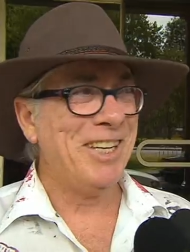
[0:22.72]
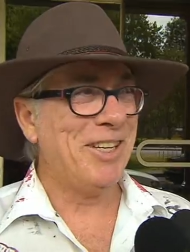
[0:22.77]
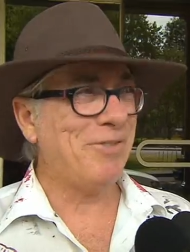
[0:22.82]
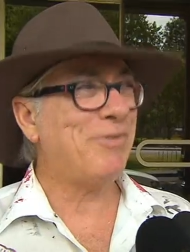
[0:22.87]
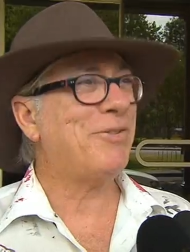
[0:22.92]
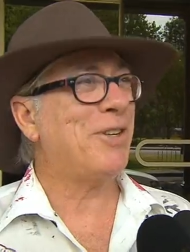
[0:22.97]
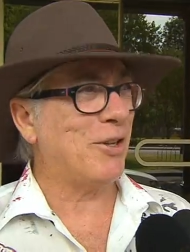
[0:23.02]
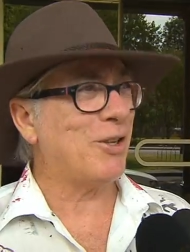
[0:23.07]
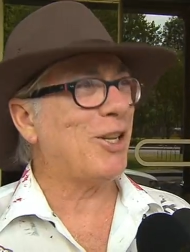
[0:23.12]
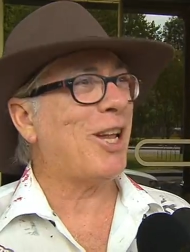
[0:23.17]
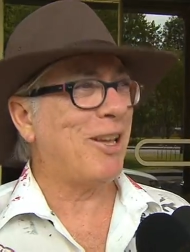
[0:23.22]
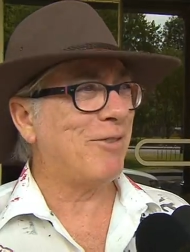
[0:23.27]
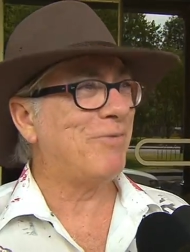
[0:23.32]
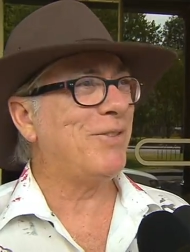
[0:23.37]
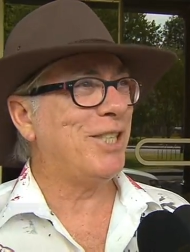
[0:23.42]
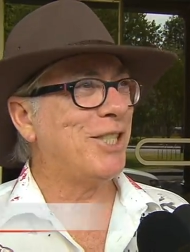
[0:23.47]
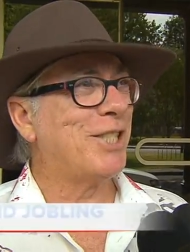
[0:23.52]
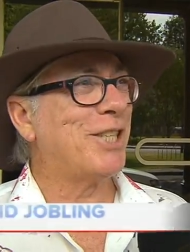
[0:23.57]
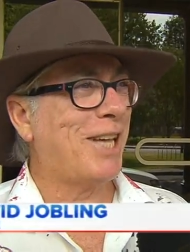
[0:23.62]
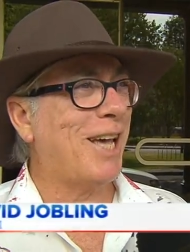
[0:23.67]
It felt
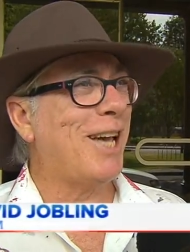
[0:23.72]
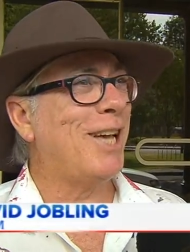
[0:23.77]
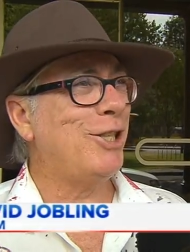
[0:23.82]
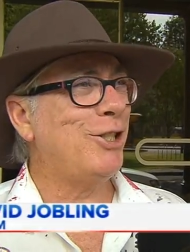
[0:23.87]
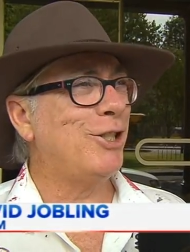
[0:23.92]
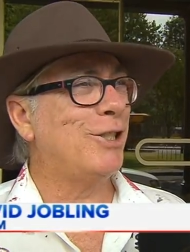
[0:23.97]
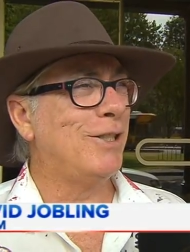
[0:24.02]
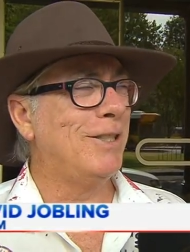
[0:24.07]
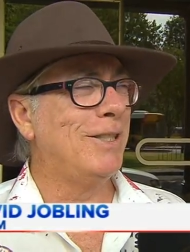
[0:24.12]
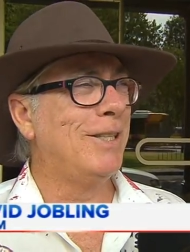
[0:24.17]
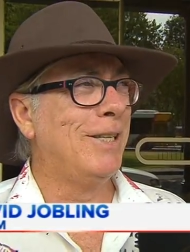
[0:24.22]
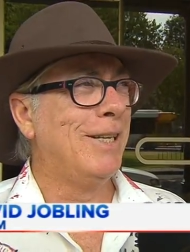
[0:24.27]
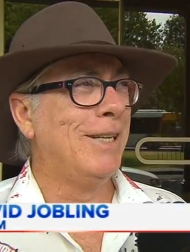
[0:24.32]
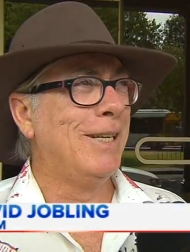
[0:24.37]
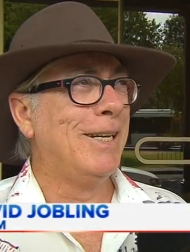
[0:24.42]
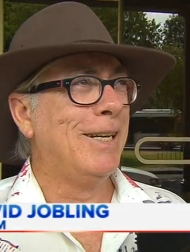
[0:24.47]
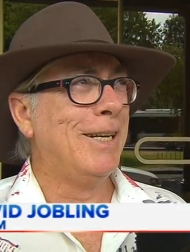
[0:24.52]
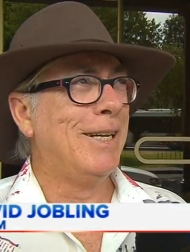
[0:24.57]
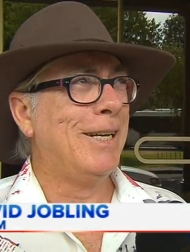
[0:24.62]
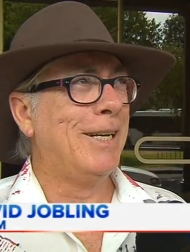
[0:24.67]
like vindication.
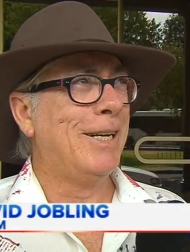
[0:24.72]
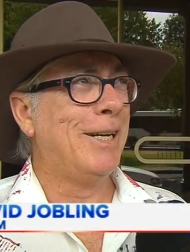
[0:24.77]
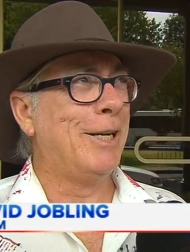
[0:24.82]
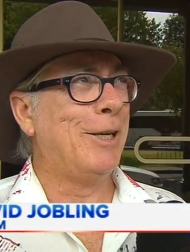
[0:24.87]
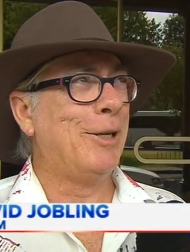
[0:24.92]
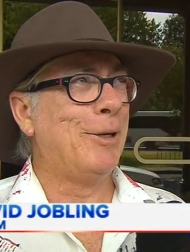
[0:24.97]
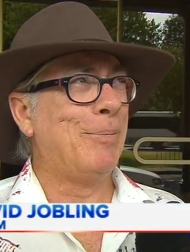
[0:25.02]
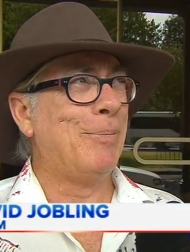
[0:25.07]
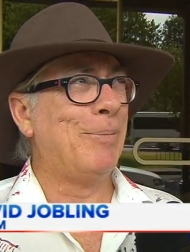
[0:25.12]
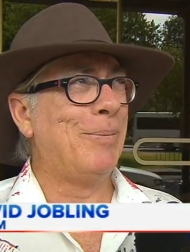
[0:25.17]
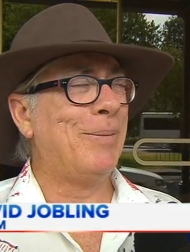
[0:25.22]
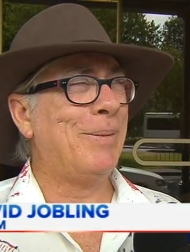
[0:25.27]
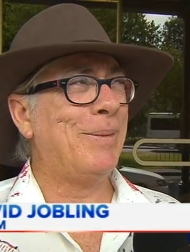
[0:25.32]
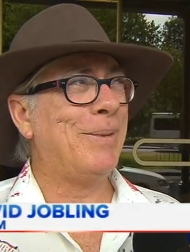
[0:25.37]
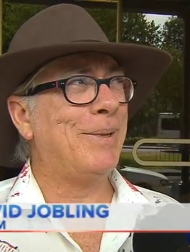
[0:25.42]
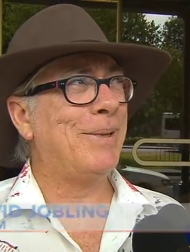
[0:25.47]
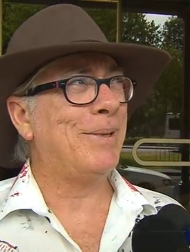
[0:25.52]
Um,